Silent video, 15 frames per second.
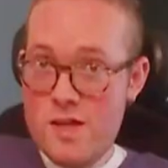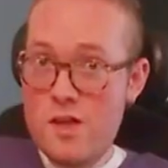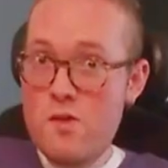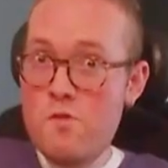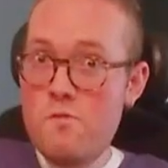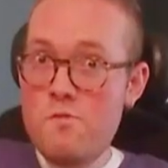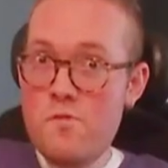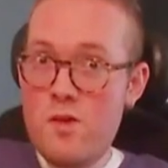
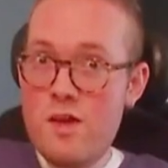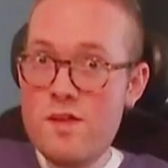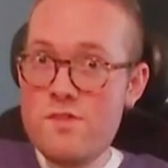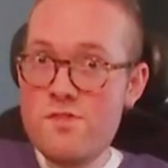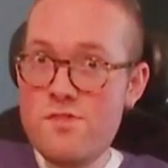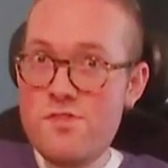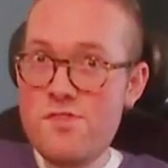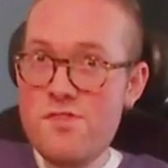Hello,
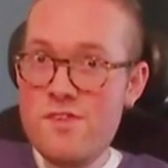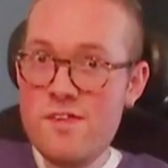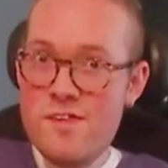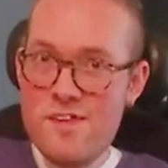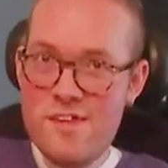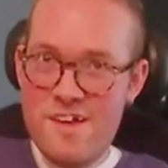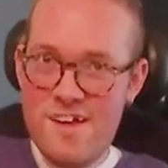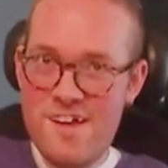friends.
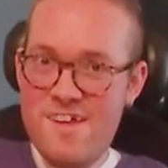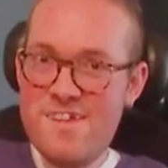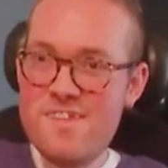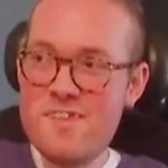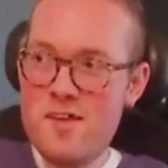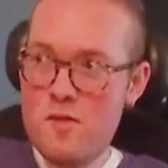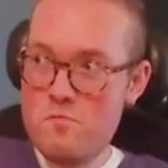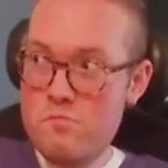
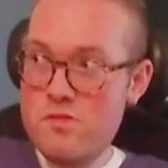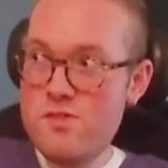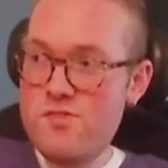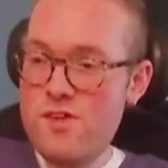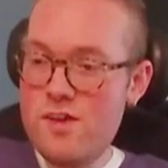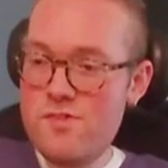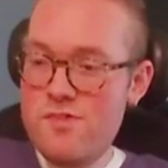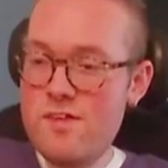
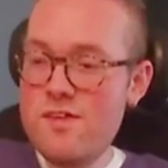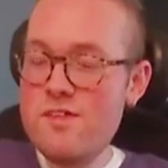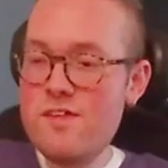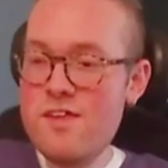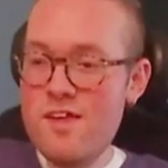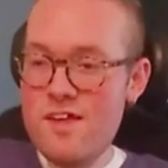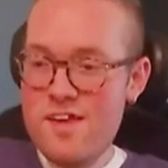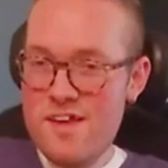British accent.
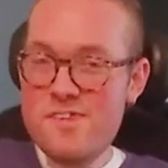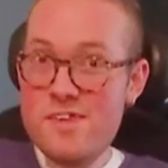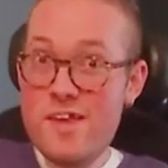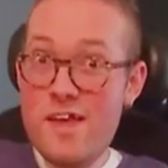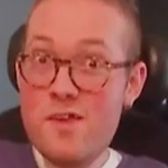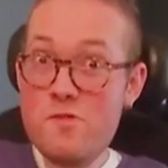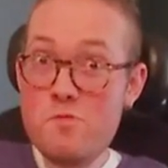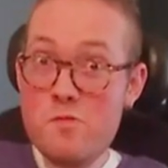
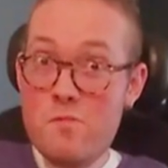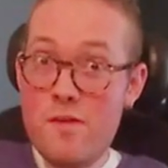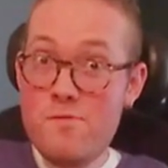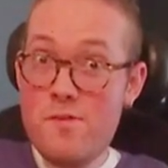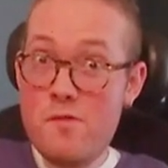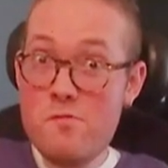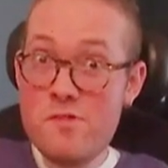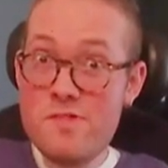Today is one of my
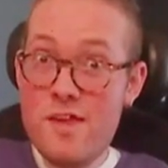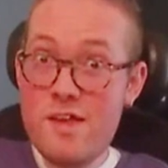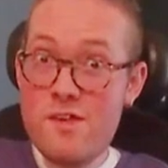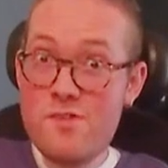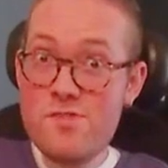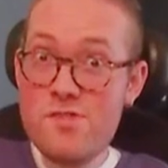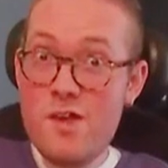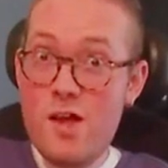favorite
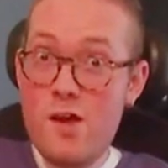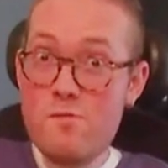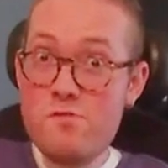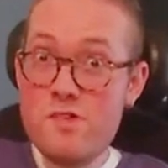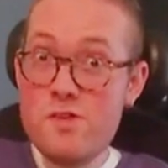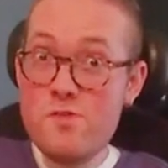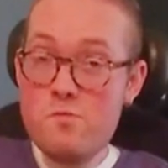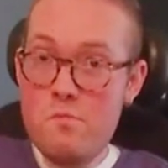days
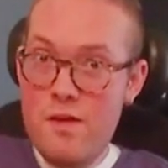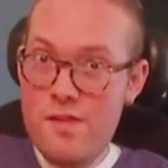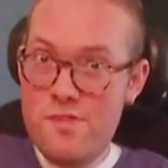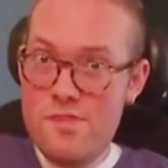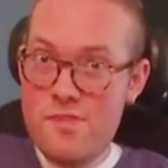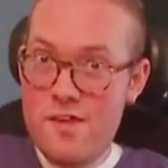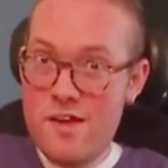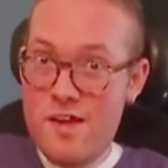of each
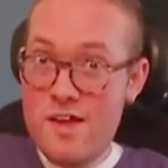month.